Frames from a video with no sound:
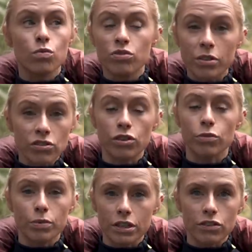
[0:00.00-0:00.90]
especially the
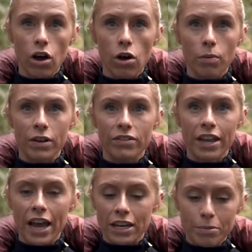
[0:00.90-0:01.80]
really tall ones,
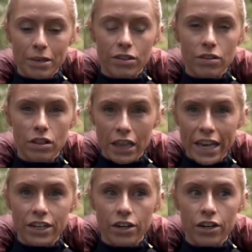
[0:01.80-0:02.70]
they had to be
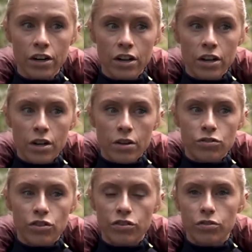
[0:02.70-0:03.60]
lighter
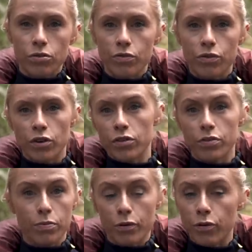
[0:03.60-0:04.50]
just to, for
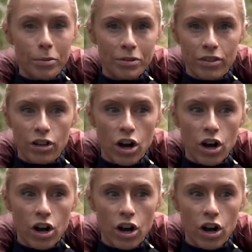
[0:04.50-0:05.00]
performance in the